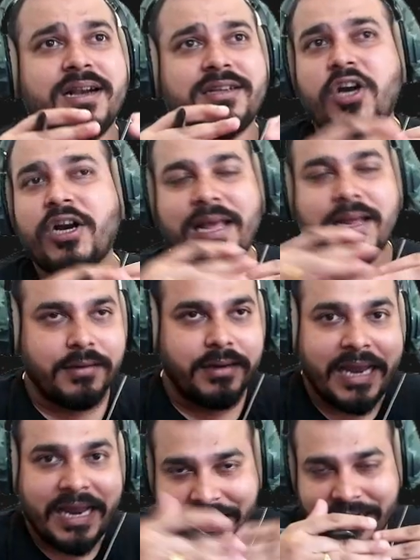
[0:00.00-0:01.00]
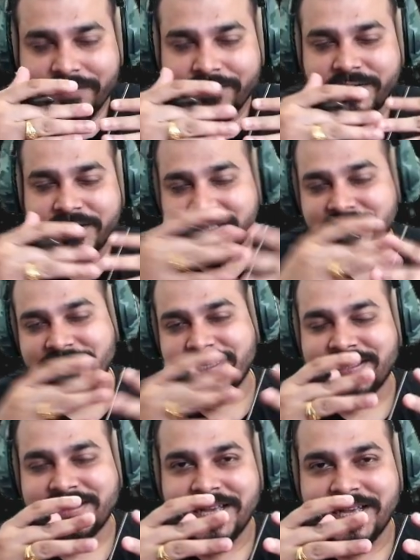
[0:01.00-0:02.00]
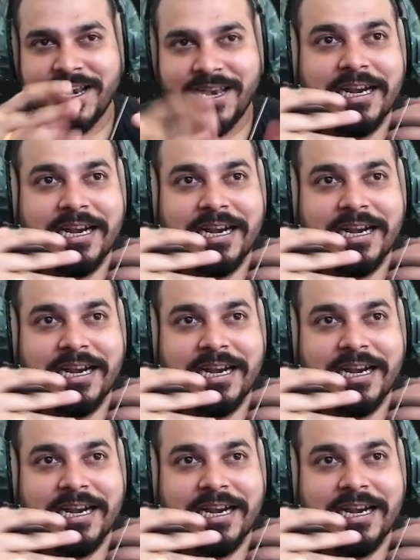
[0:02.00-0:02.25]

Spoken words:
it's not like negative distance